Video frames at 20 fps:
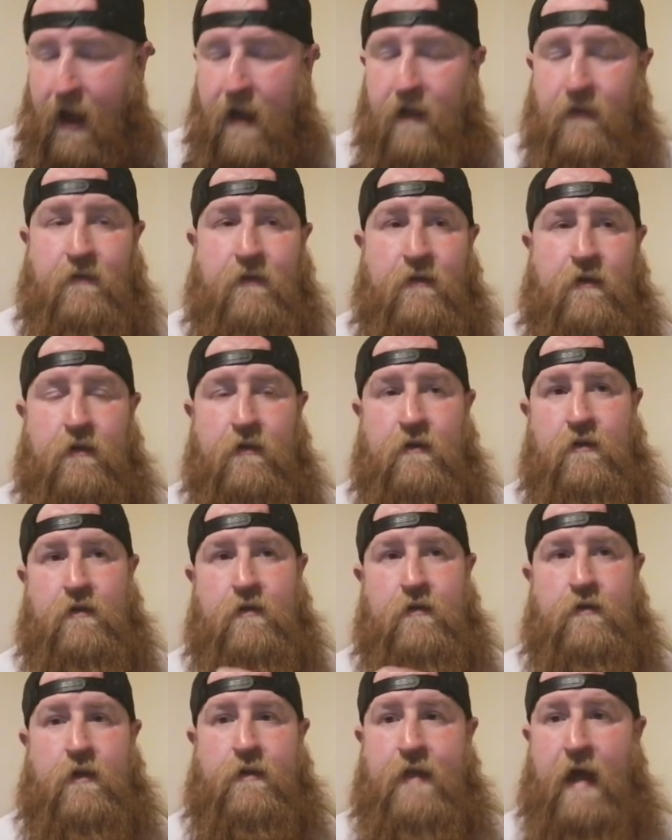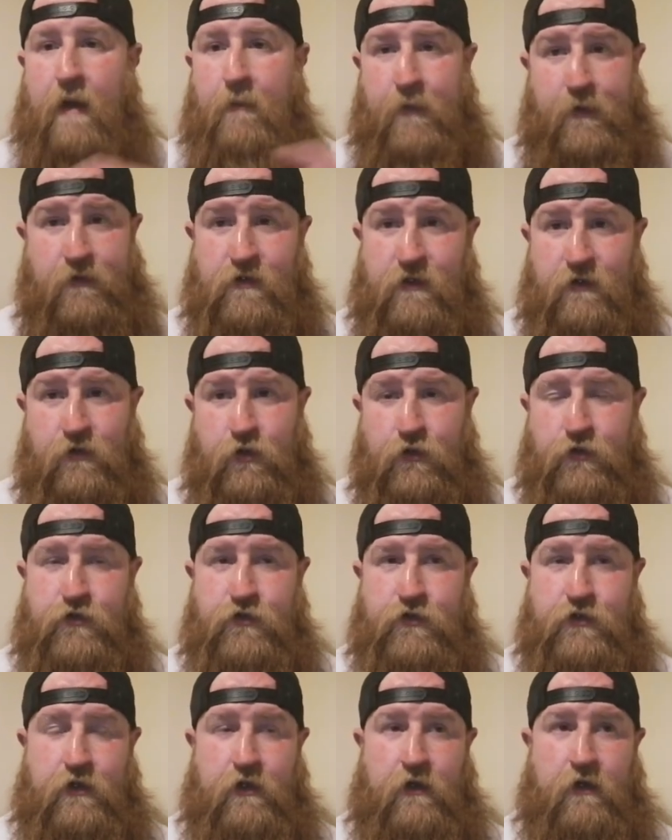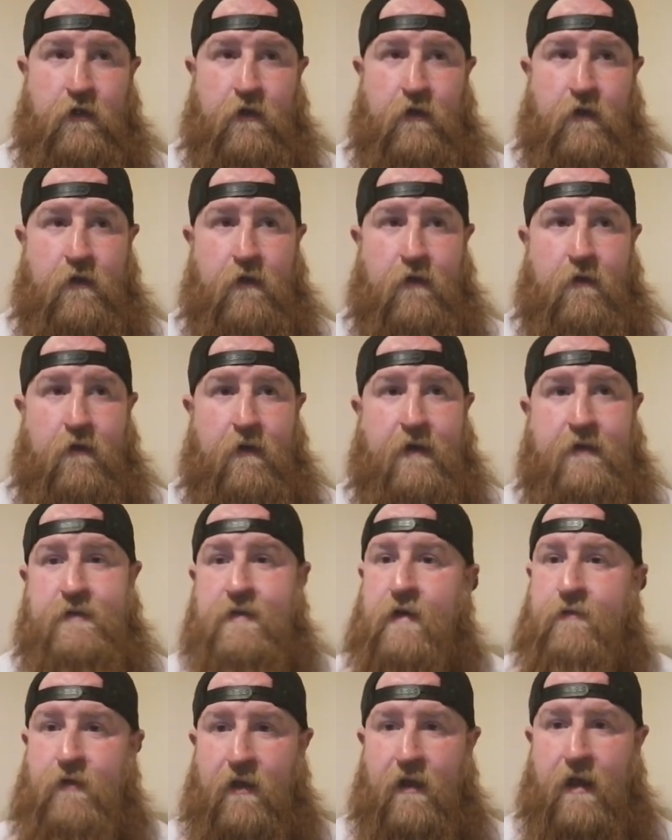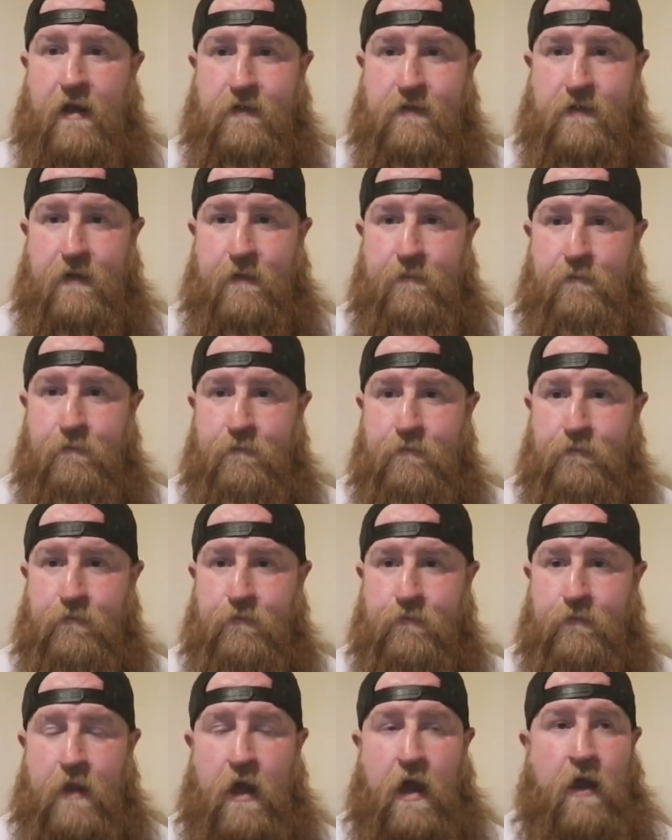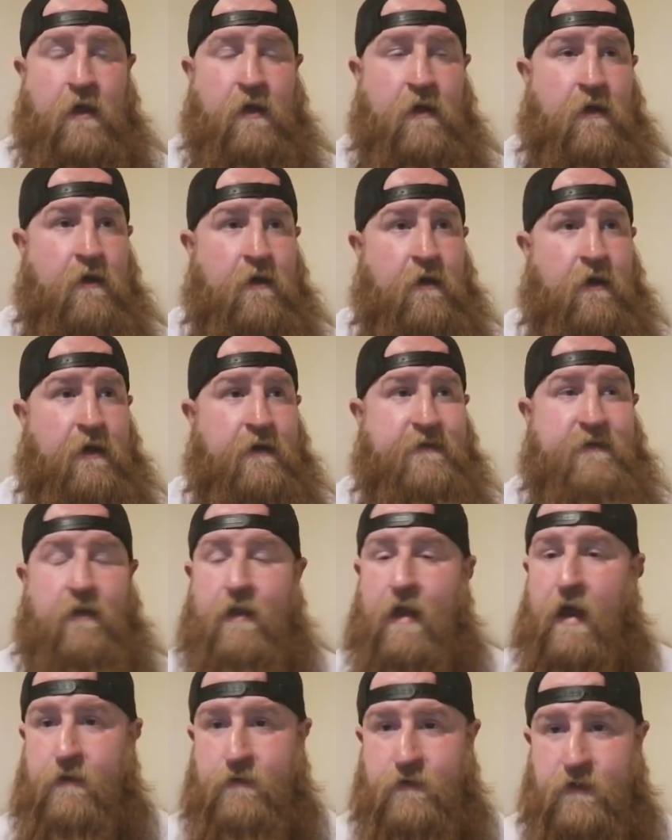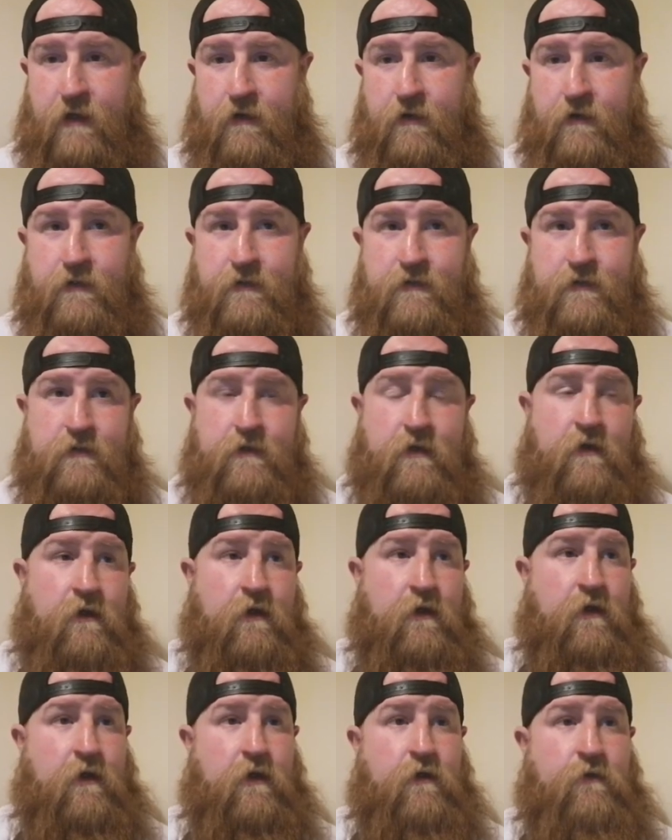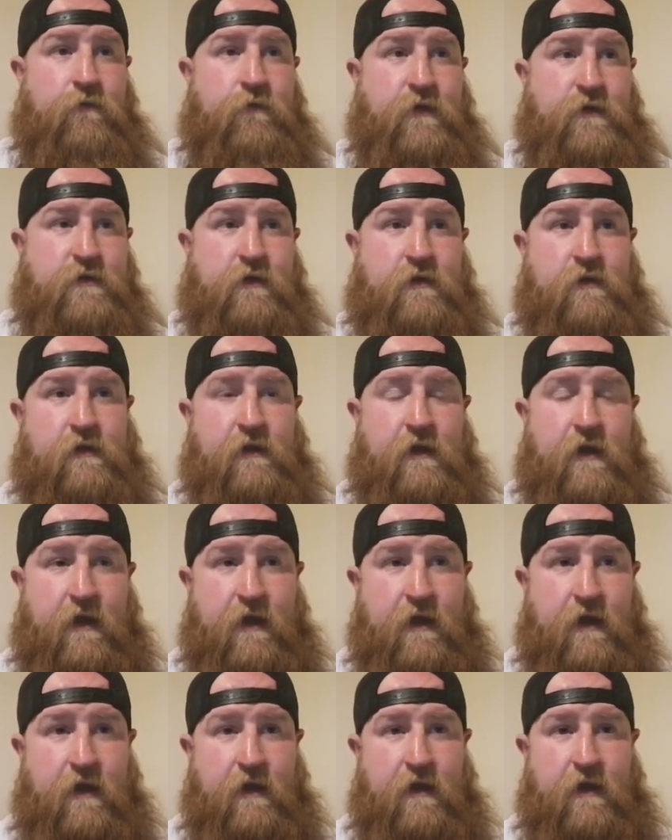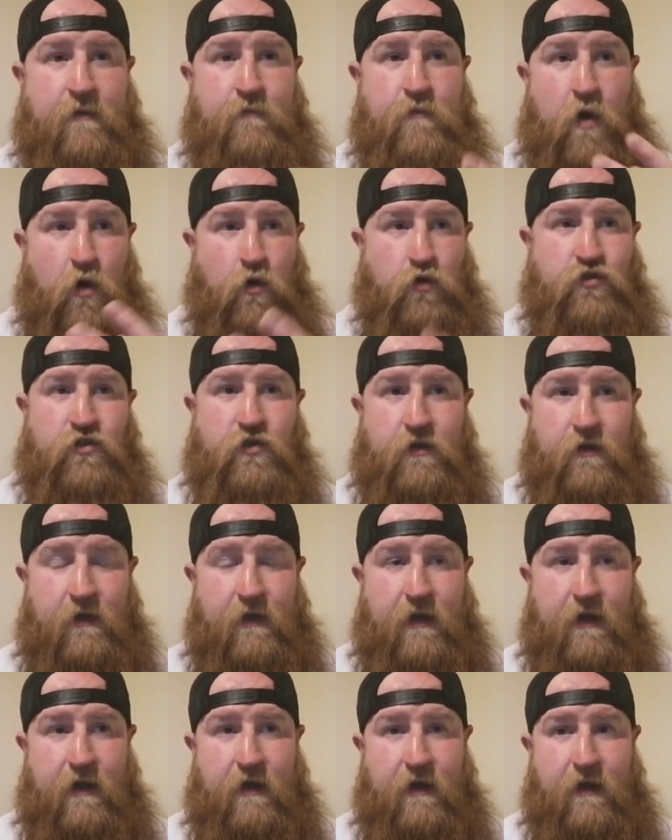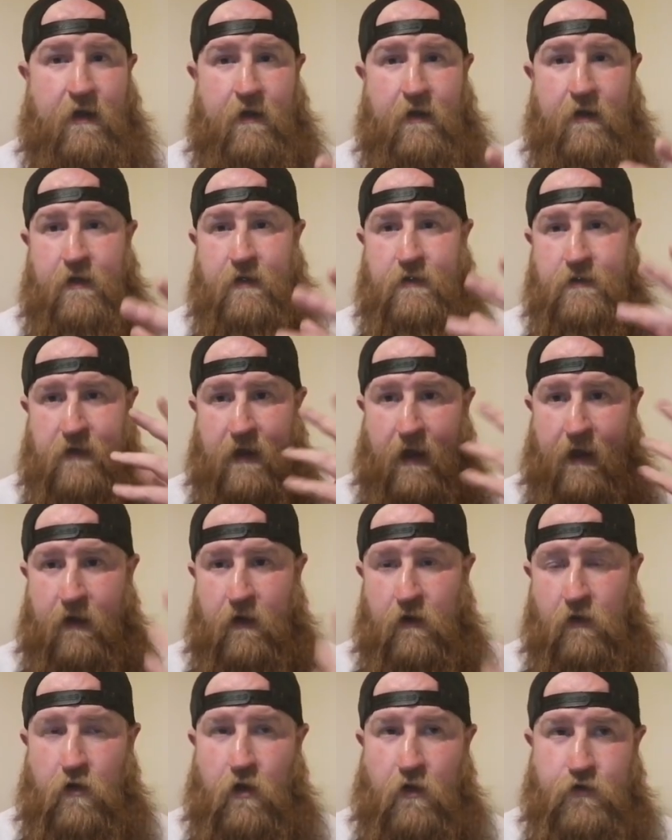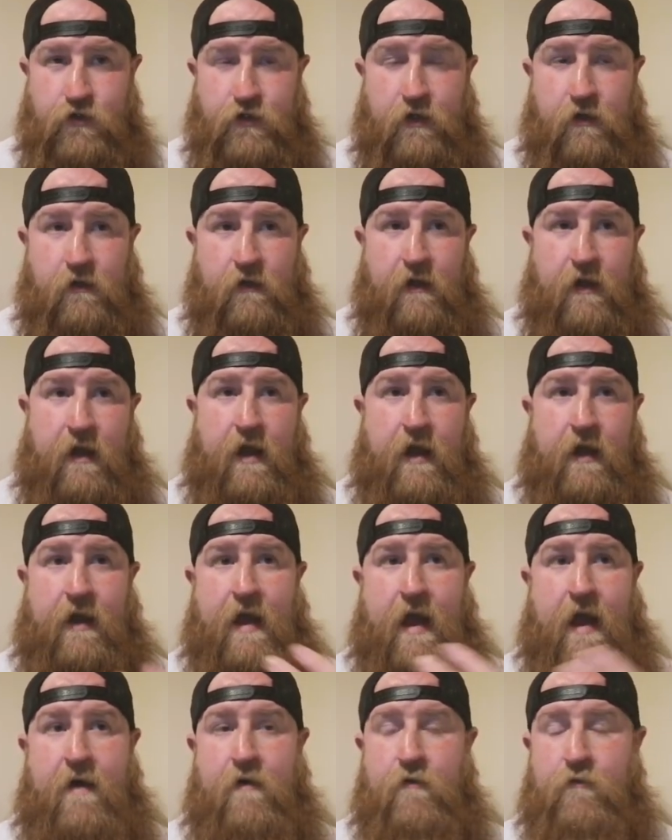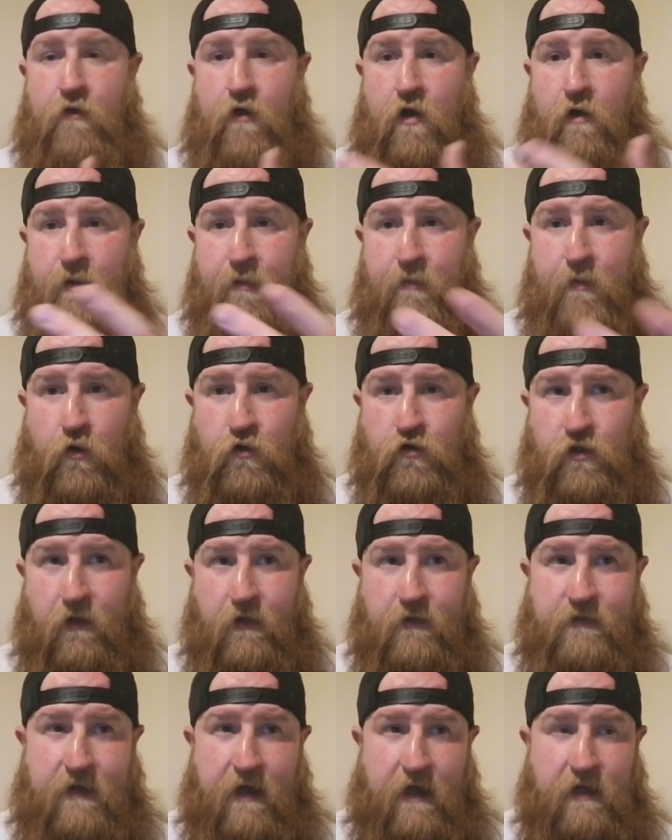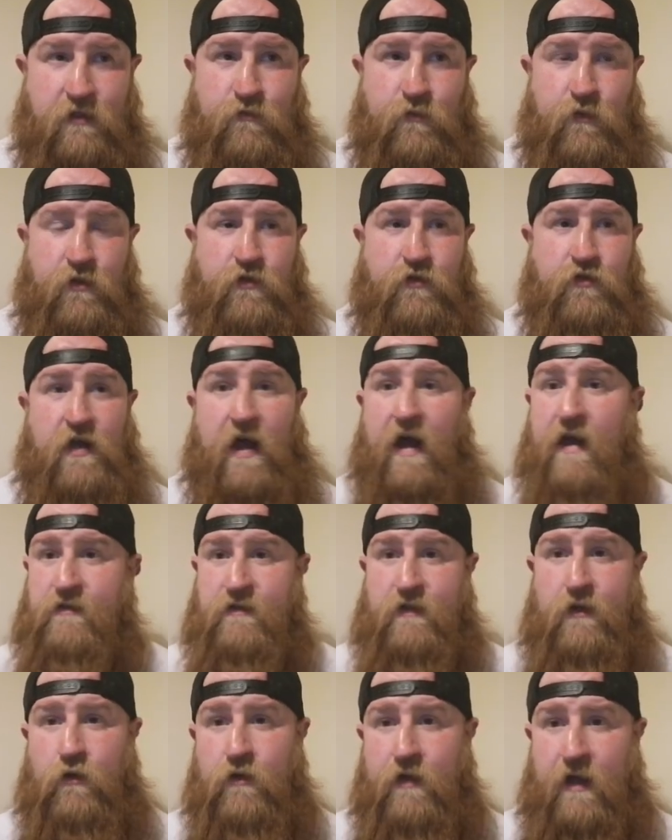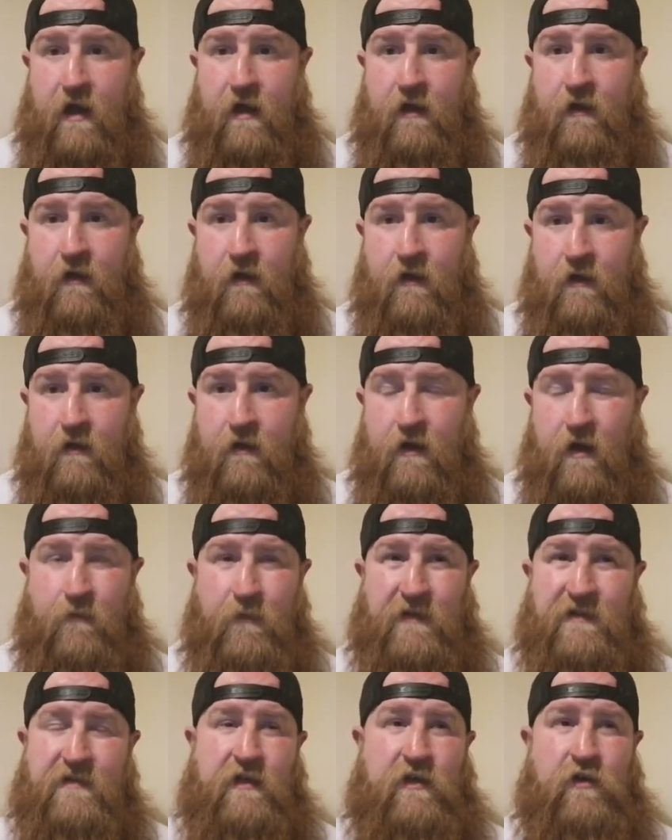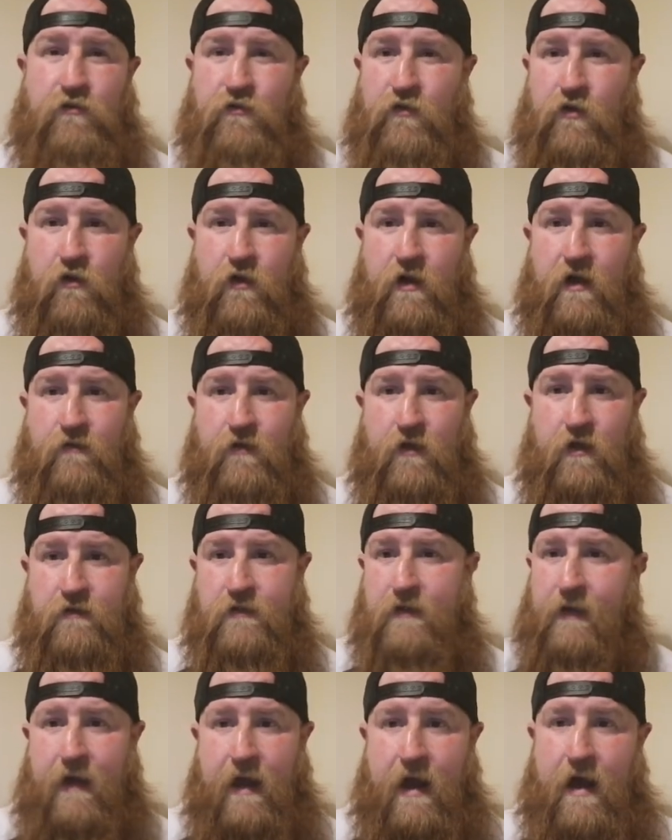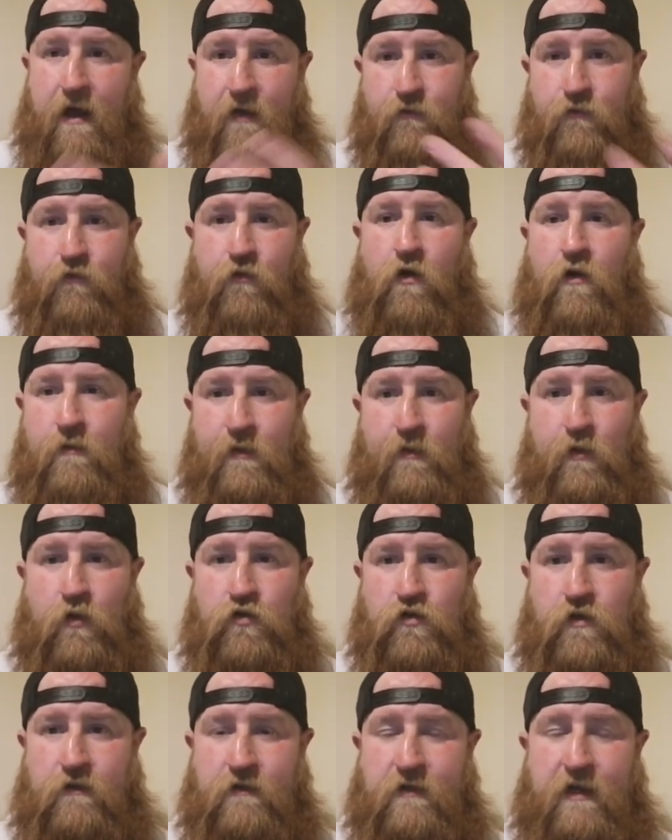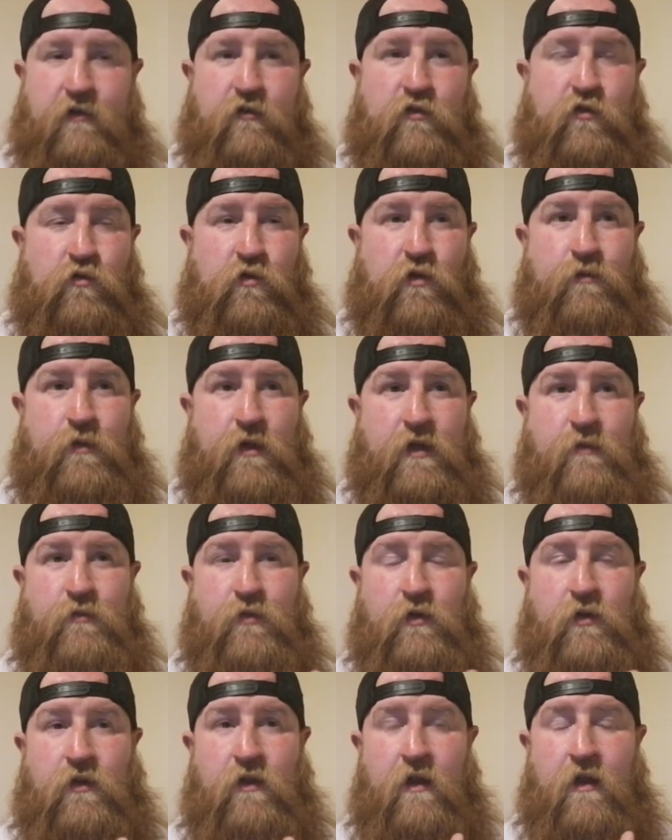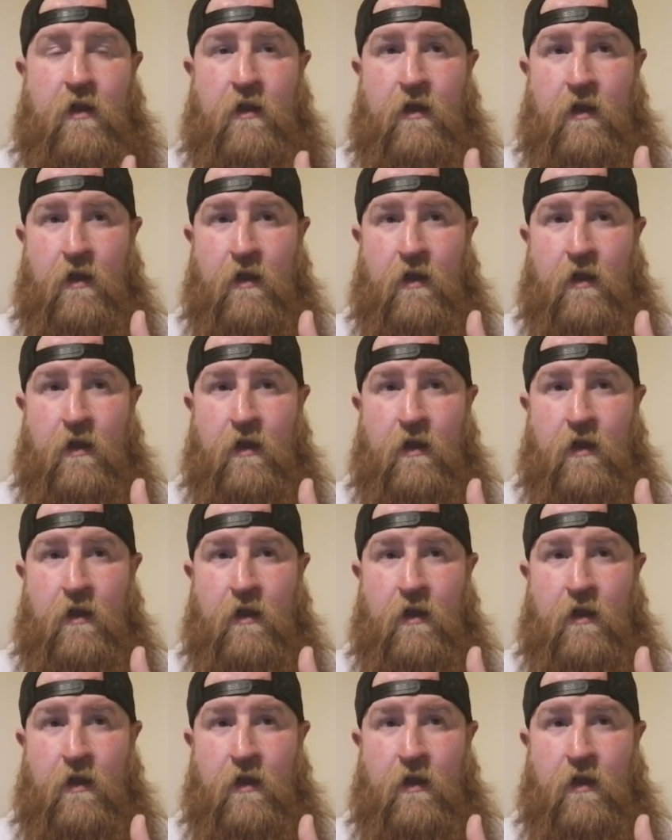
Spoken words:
And the damage it does to you is everlasting, right? It's a life sentence. Physically, emotionally, psychologically, can't form emotional attachments. I still can't. I've been single 4.5 years. I can't form emotional attachments with people.